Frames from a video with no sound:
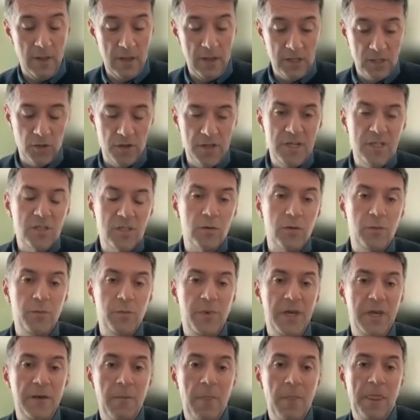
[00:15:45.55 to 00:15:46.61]
So these would
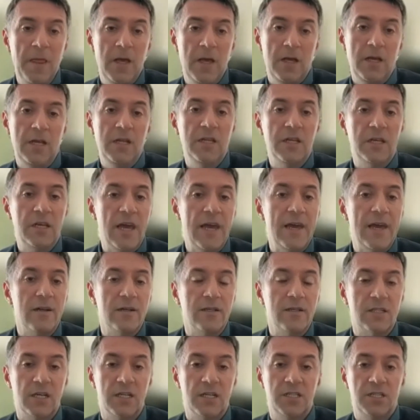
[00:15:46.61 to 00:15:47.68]
be
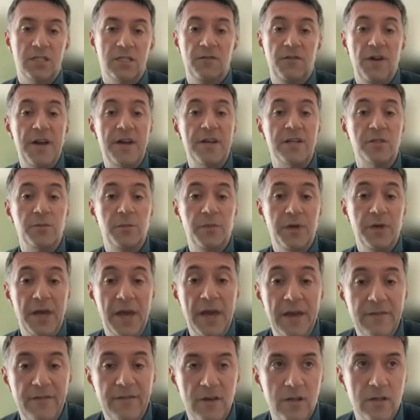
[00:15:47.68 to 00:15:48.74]
indicators such as various
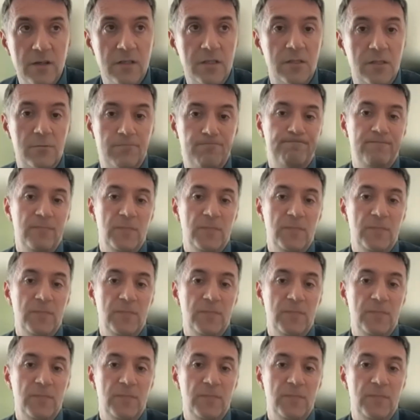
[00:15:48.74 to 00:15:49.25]
behaviors,